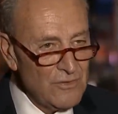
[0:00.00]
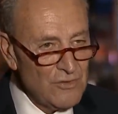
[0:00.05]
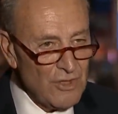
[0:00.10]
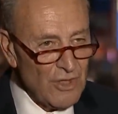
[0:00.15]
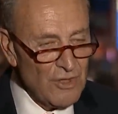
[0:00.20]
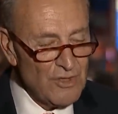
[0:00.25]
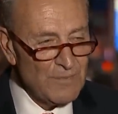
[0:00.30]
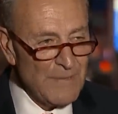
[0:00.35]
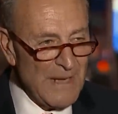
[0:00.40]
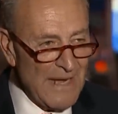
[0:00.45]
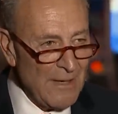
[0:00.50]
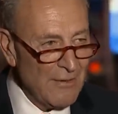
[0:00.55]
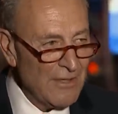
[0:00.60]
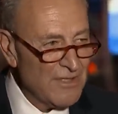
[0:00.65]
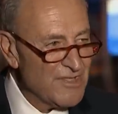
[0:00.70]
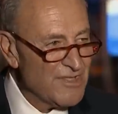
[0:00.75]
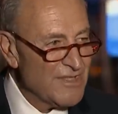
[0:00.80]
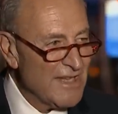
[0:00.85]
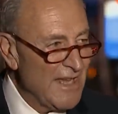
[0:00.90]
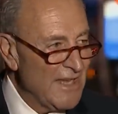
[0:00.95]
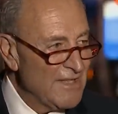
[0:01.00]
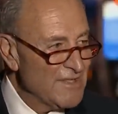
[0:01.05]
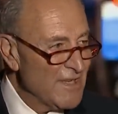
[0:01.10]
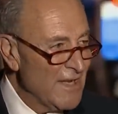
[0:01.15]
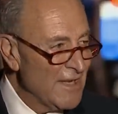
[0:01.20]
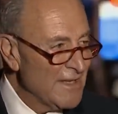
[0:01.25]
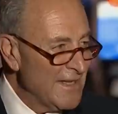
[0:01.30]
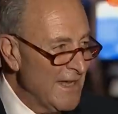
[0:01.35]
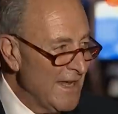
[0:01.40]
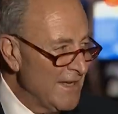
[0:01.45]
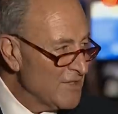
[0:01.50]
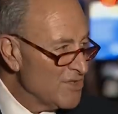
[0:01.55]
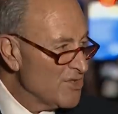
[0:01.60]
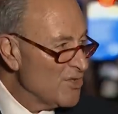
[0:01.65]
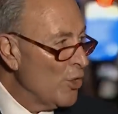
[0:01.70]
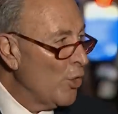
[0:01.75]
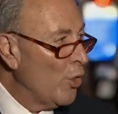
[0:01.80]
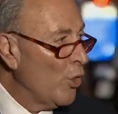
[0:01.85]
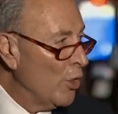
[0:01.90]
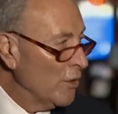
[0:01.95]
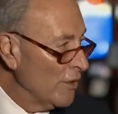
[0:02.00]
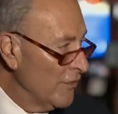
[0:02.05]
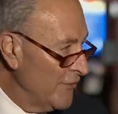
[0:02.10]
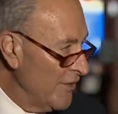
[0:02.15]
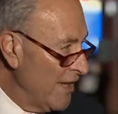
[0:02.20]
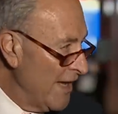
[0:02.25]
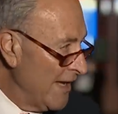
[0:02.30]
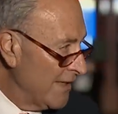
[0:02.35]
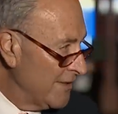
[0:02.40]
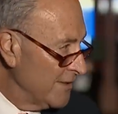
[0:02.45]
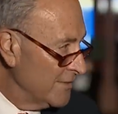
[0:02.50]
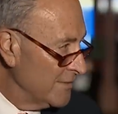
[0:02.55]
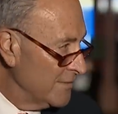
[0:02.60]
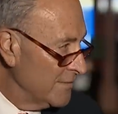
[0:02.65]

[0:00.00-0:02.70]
Judge Barrett stands against all of that.